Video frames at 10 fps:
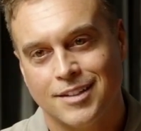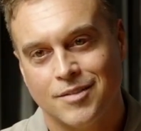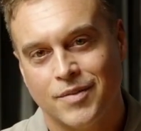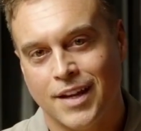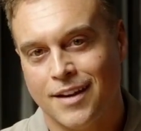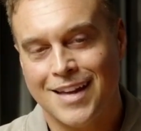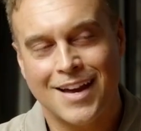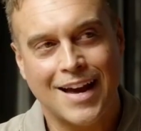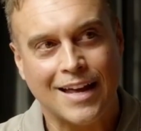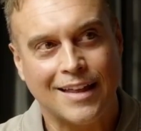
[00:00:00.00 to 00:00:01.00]

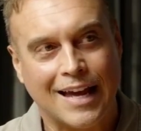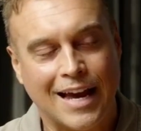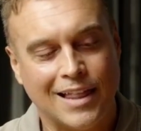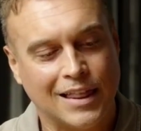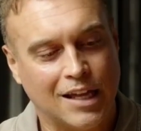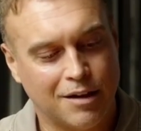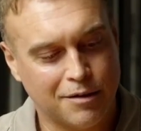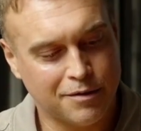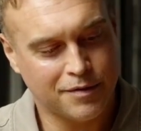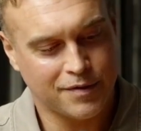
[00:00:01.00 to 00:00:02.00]
Yeah, I
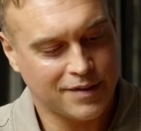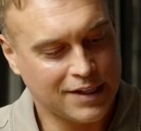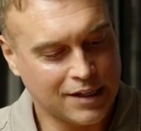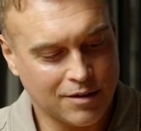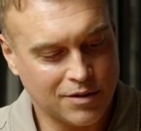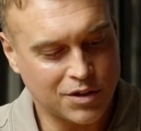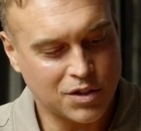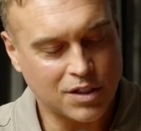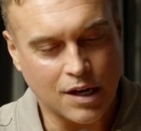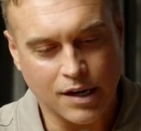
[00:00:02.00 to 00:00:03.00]
love, just
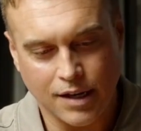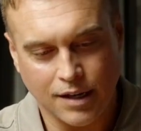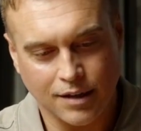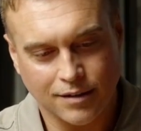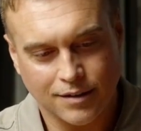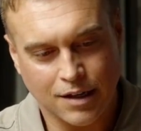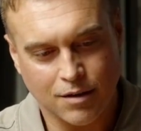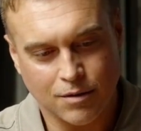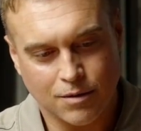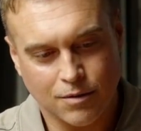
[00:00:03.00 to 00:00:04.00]
studying,
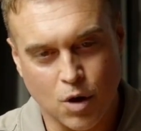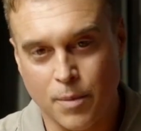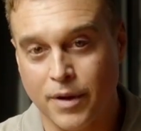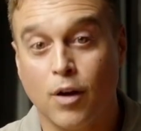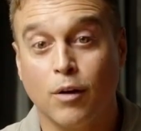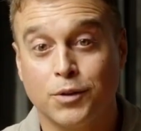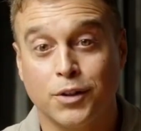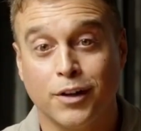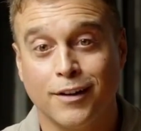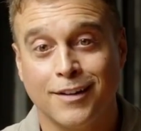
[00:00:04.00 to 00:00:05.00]
Roman
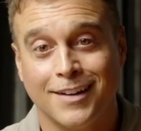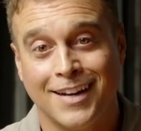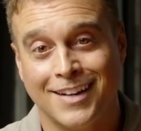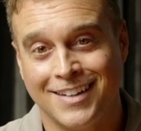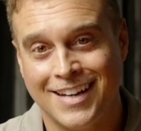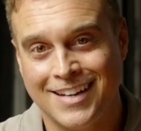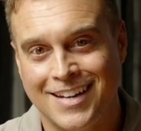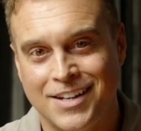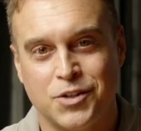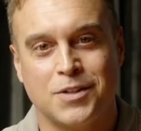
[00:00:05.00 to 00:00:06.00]
culture, and
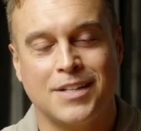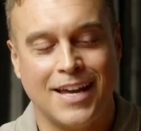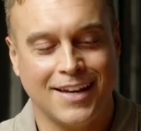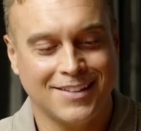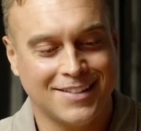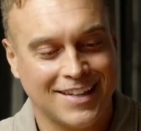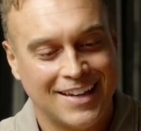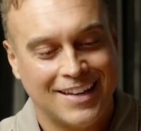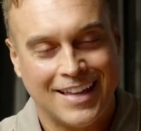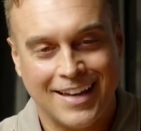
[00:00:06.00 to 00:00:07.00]
it just takes
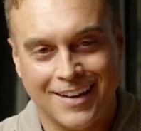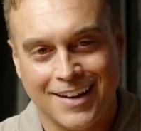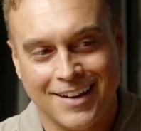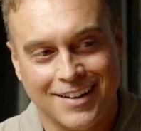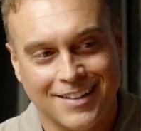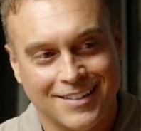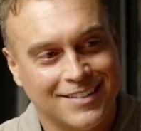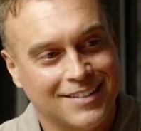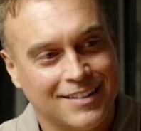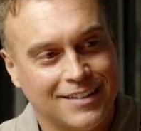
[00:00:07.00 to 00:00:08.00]
like, I
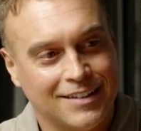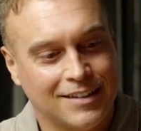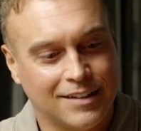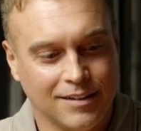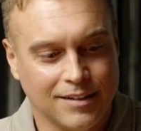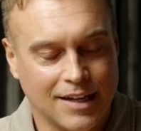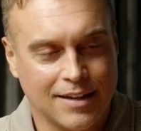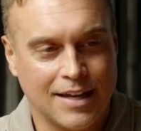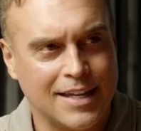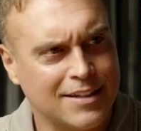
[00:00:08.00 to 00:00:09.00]

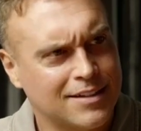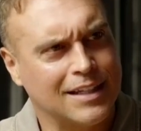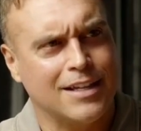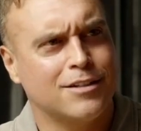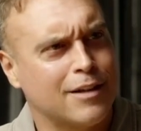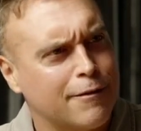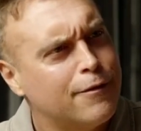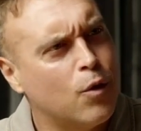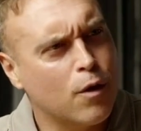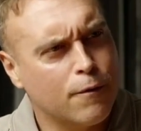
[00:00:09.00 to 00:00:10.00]
think it's Galatians like
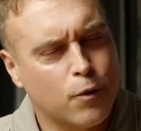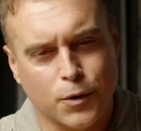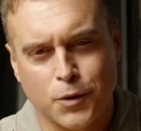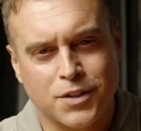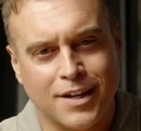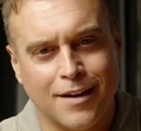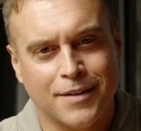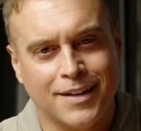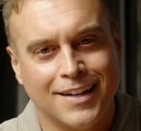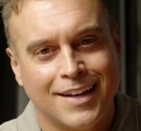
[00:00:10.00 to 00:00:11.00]

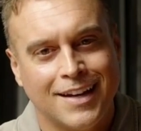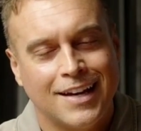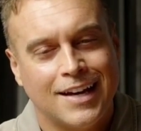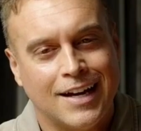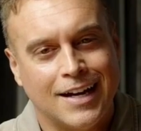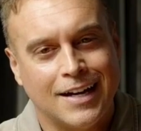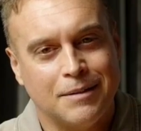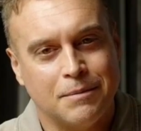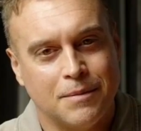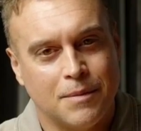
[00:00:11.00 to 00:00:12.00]
4:4-7,
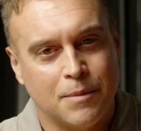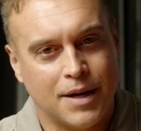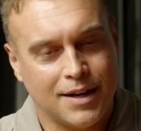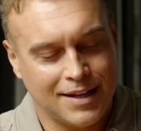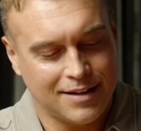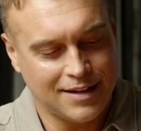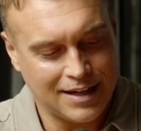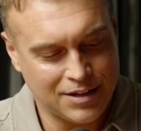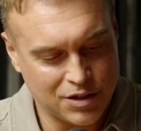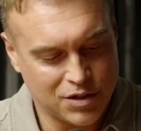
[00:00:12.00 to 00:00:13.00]
but
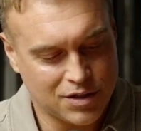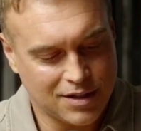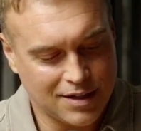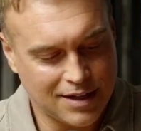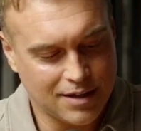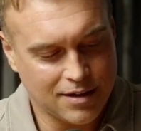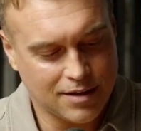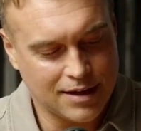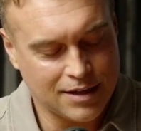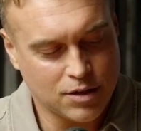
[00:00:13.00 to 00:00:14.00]

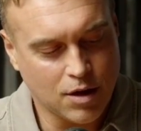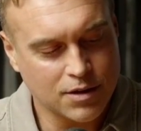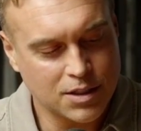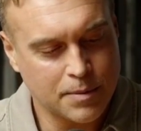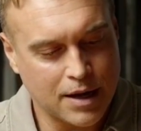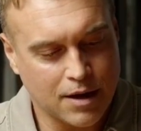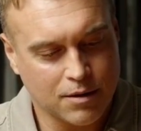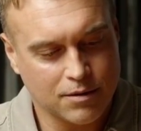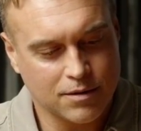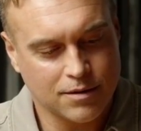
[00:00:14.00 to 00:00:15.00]
it talks about,